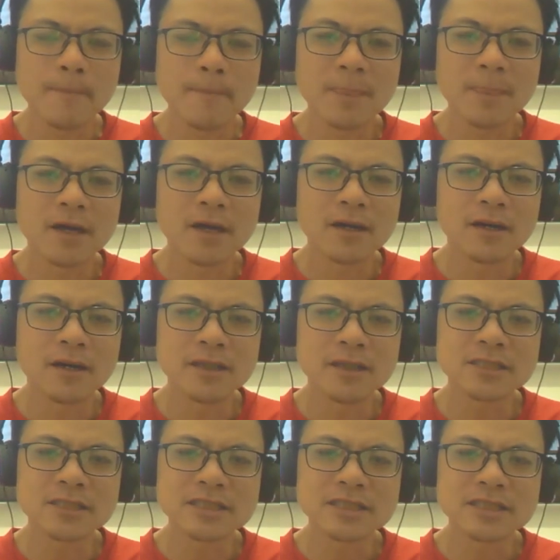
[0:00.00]
it's the
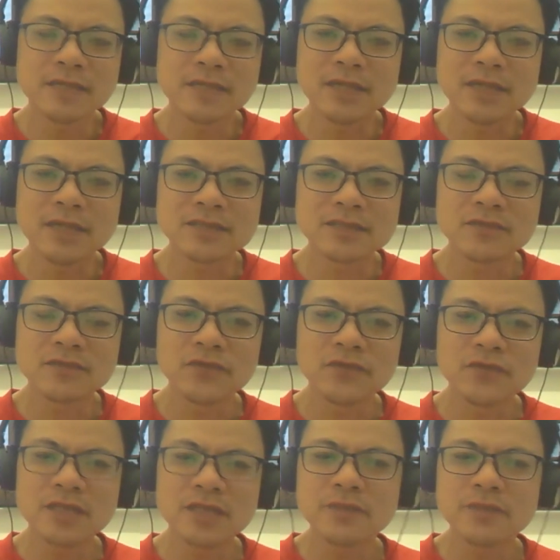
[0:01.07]
same as the phrase
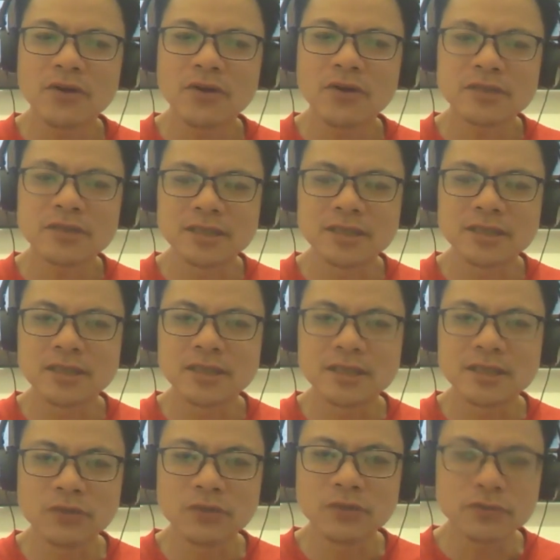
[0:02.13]
because it is
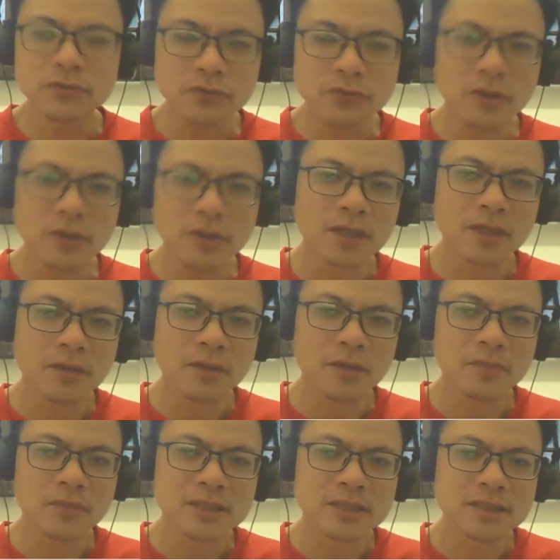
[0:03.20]
also not a complete
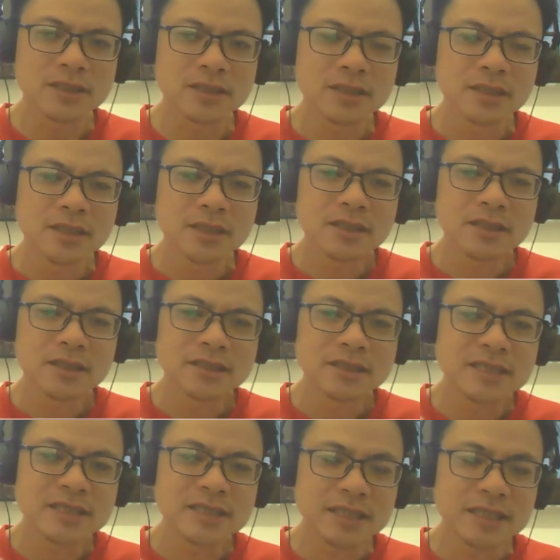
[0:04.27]

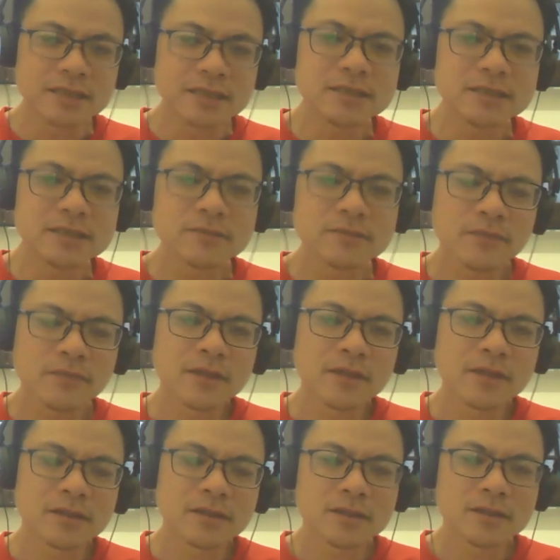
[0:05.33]
sentence.
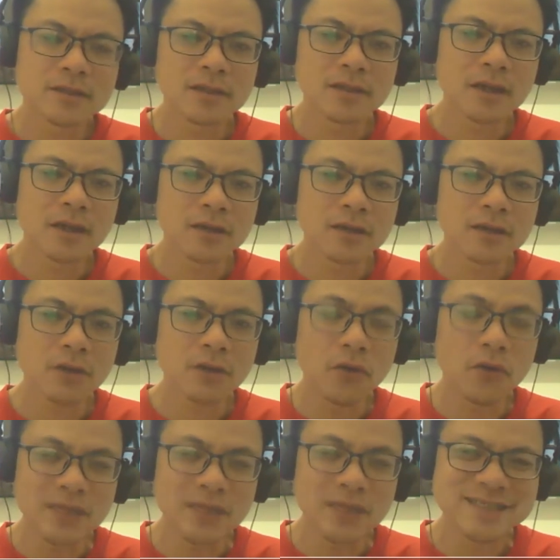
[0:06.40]
Not
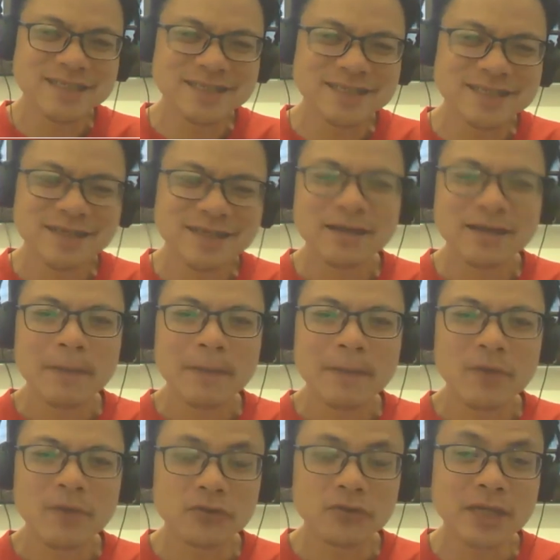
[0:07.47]
always,
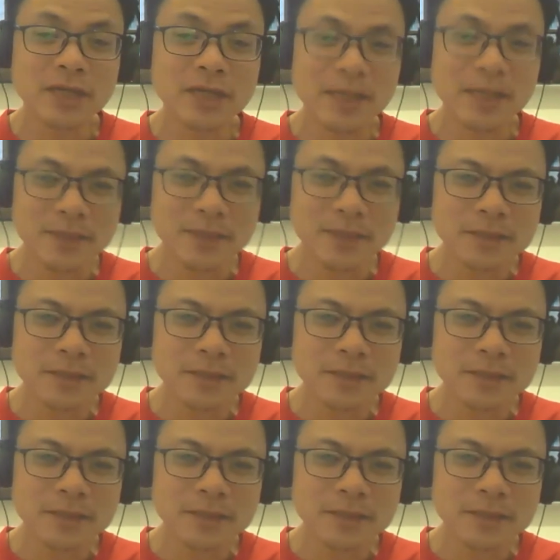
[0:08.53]
although it can be.